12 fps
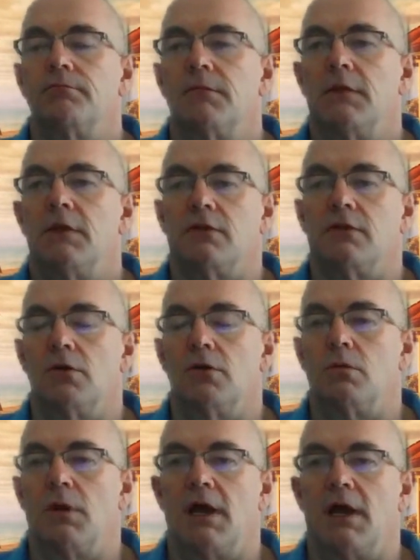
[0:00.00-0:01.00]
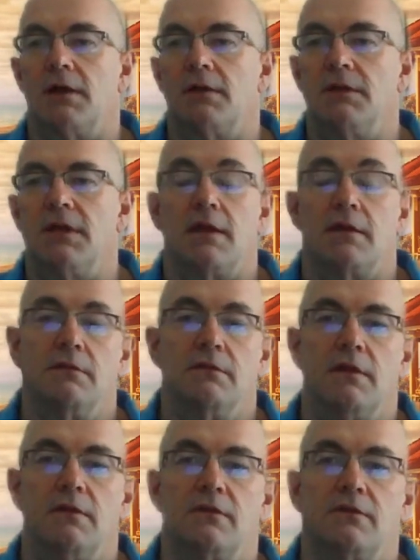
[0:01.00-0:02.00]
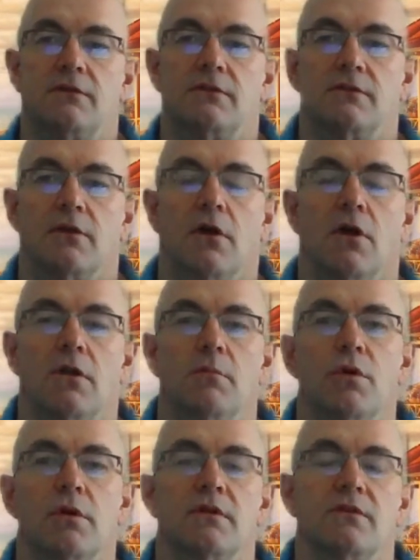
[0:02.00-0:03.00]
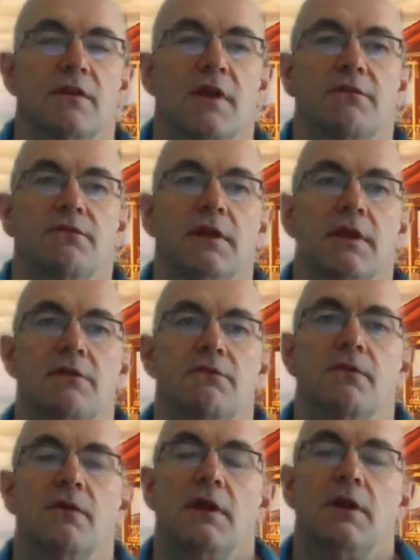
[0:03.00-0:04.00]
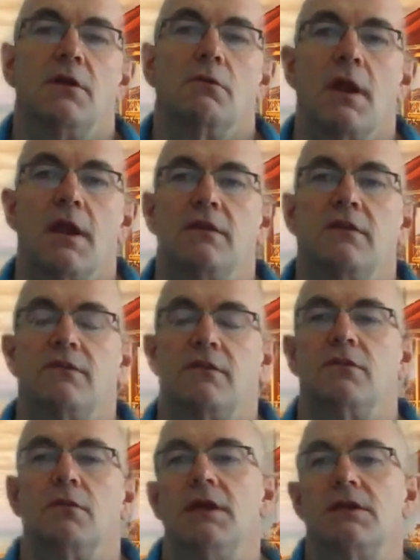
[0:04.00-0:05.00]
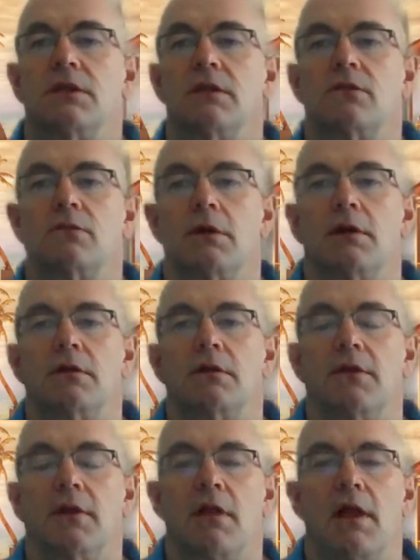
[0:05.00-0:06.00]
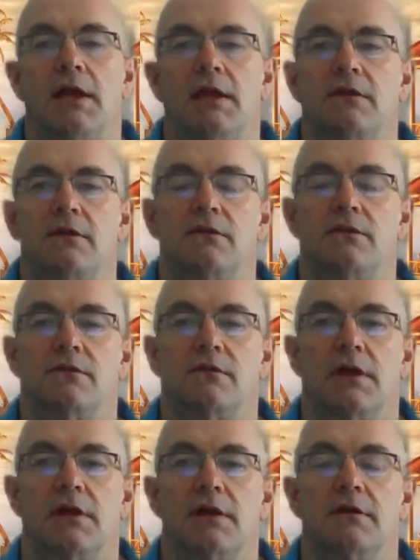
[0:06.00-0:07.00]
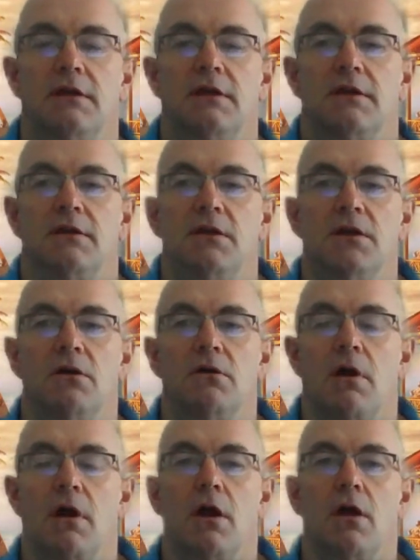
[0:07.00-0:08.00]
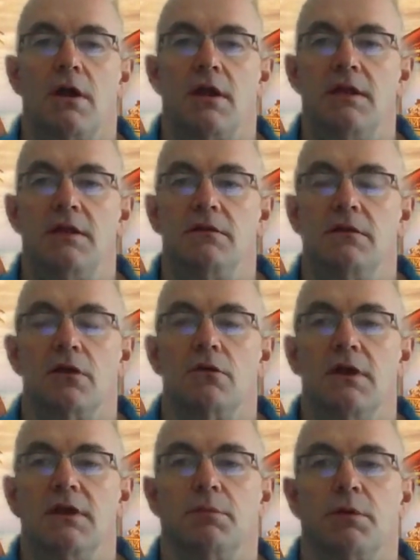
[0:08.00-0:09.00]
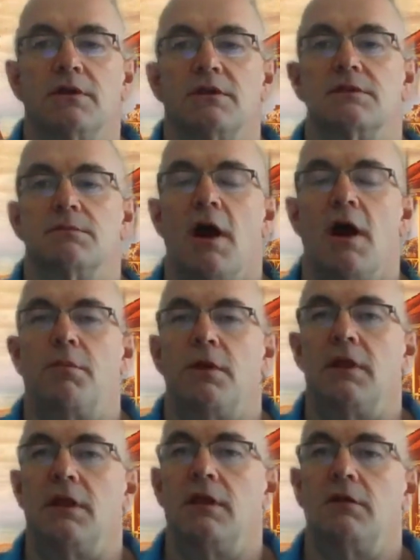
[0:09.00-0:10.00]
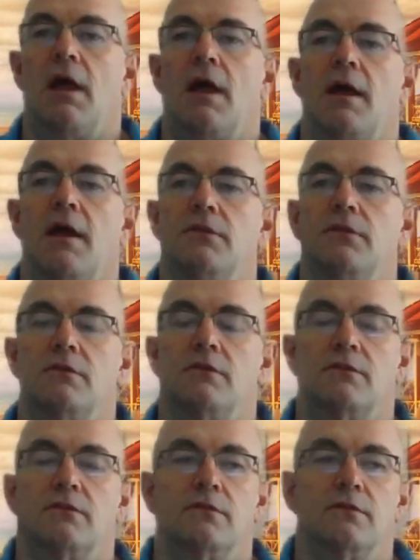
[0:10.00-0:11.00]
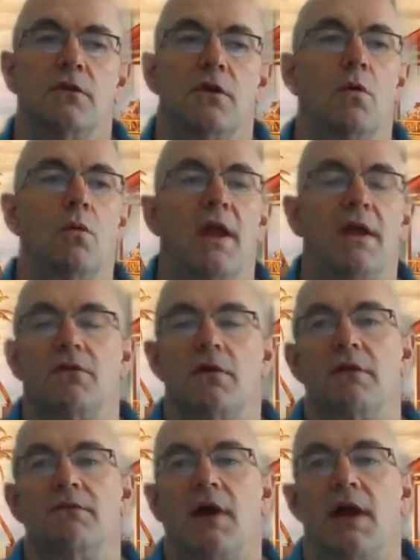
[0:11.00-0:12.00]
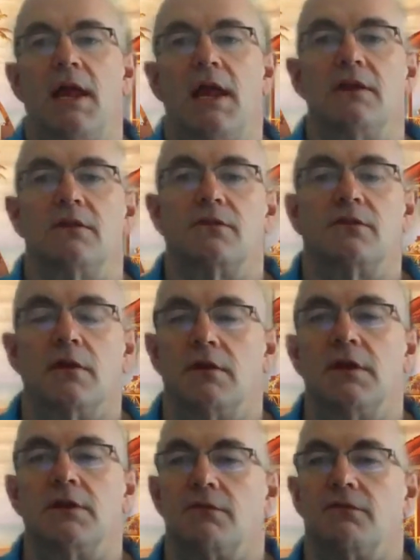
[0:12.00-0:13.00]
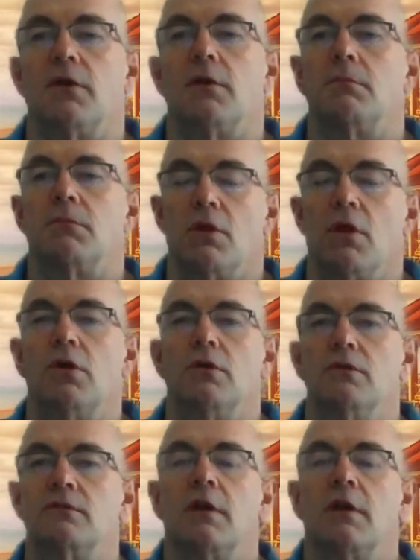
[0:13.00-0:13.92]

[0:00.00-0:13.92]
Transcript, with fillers: This is all important stuff. Like, I've run into situations where the client is already agreed to purchase the property, there's no waiver on finance, it's a firm close,